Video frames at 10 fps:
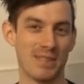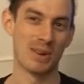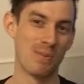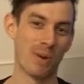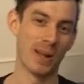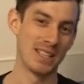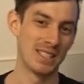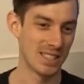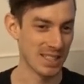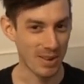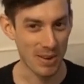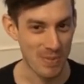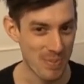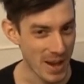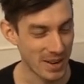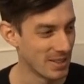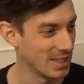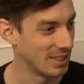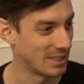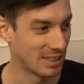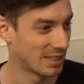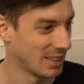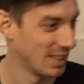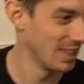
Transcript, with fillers: never complains. It's never off battery. It's...